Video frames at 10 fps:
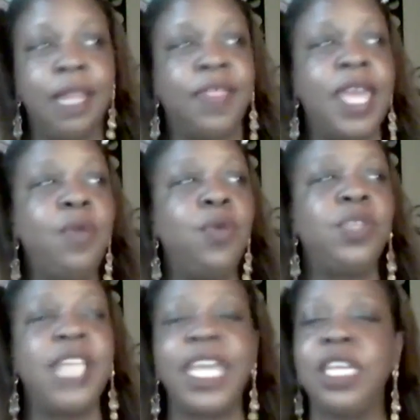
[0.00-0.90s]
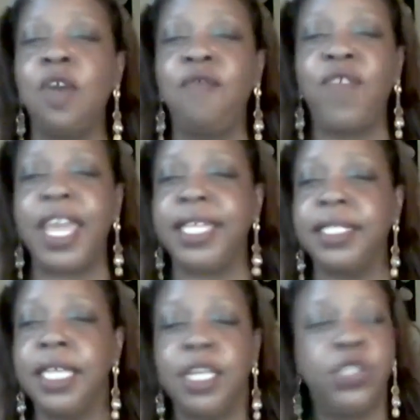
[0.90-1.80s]
They will take your
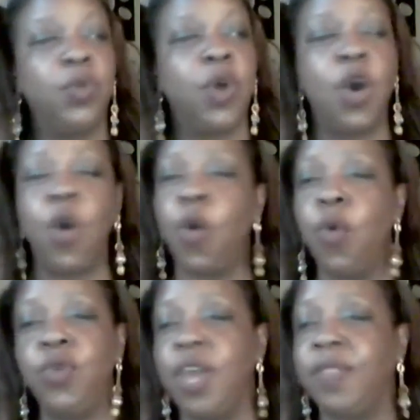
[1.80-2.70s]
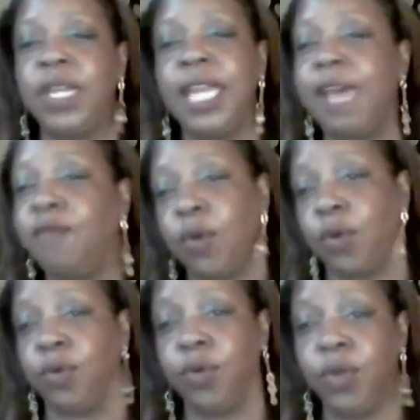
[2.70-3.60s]
face to a whole nother level.